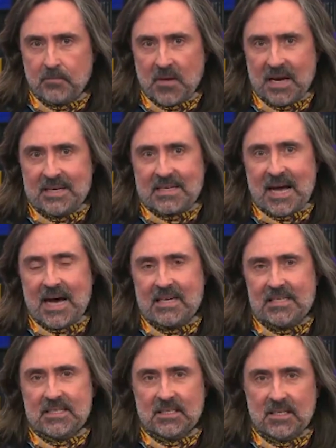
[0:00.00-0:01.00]
In
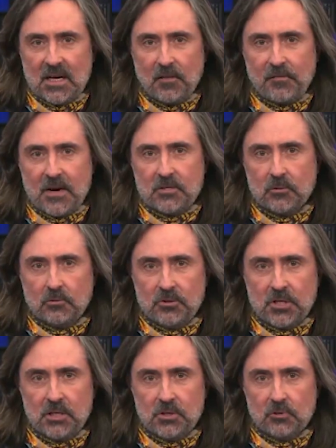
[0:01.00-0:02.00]
Canada, a federal judge